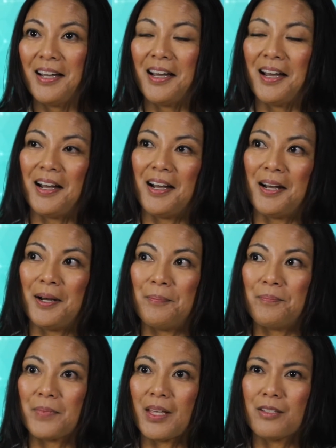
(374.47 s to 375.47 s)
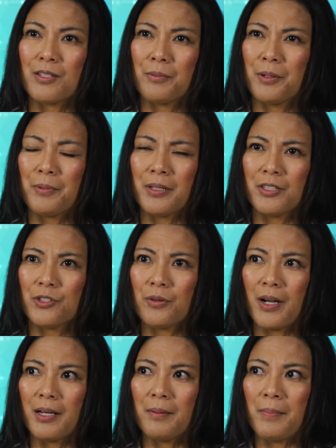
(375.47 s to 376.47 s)
And so we really
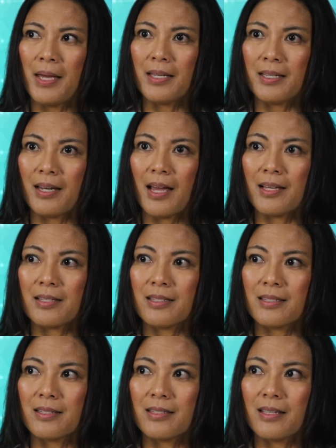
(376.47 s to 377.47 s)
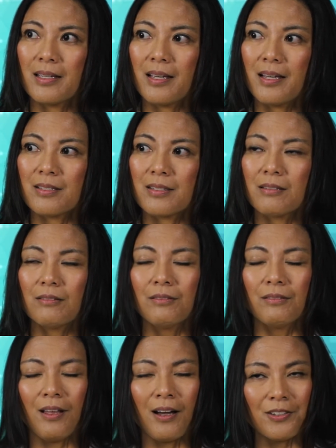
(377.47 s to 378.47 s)
try to make it as
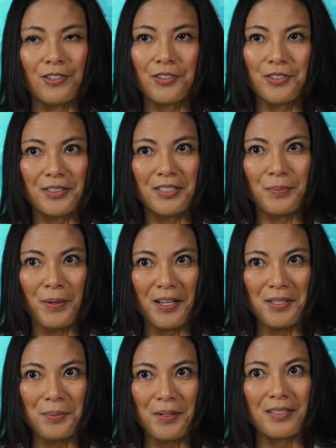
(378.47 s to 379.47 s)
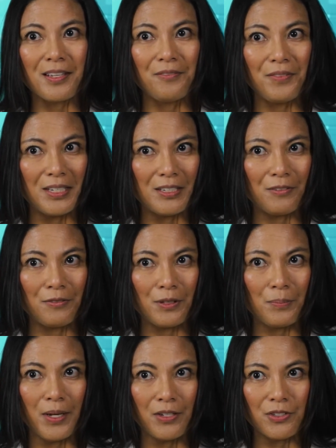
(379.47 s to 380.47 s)
logical as possible, as convenient for
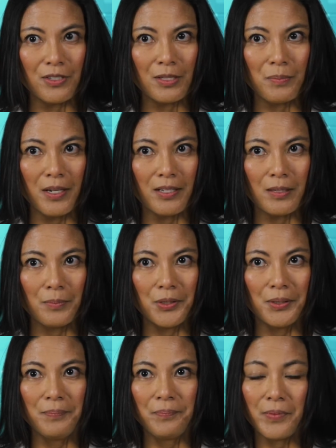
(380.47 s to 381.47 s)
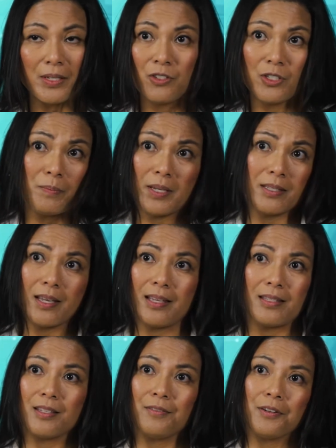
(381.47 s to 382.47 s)
the patient as possible. It just makes
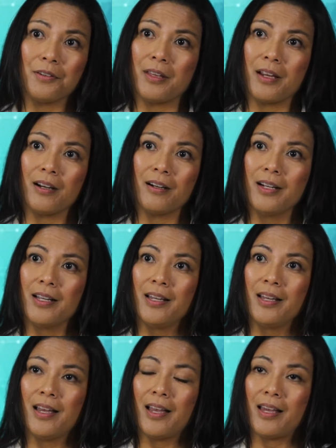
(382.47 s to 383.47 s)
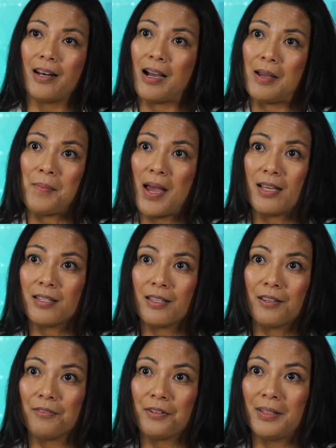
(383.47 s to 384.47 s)
sense. If you're there and I'm
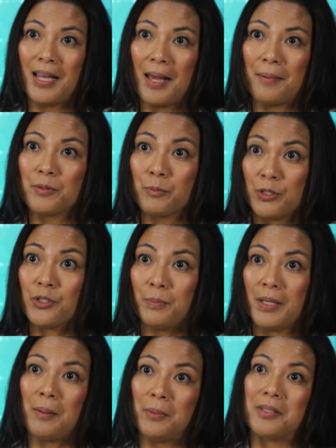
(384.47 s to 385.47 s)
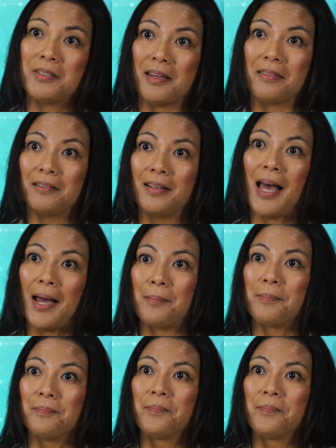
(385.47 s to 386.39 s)
asking for labs, we should be able to take the lab.